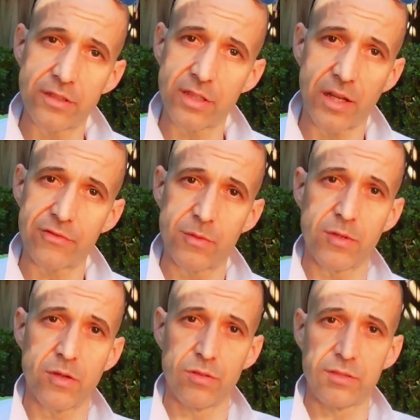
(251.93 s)
You don't have to
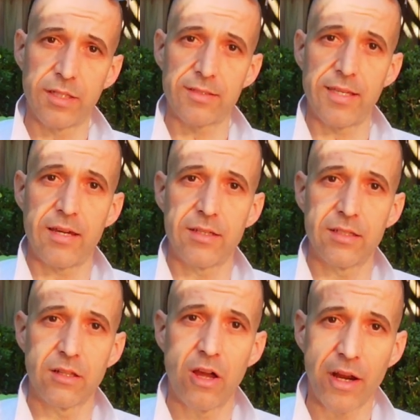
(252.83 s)
be all decked out
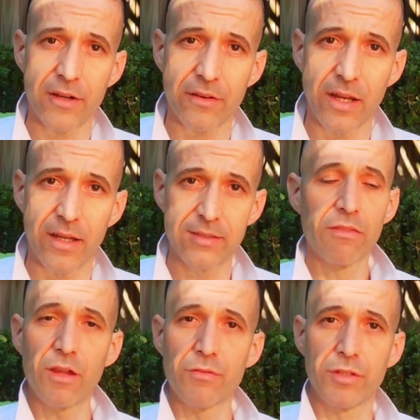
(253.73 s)
in lycra.
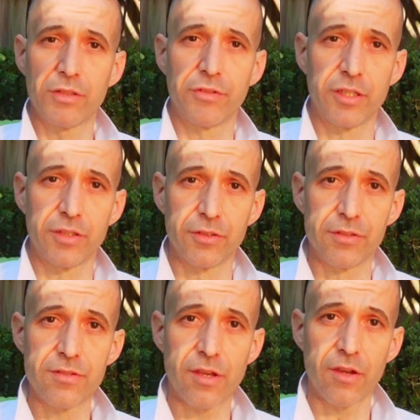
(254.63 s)
They're really, really good.
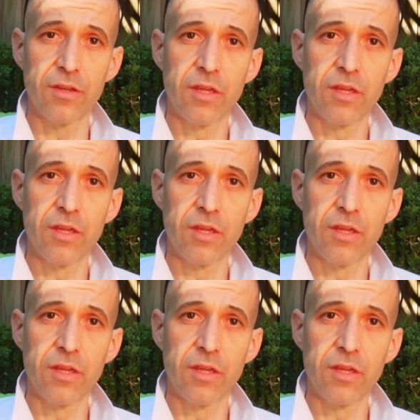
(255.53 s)
So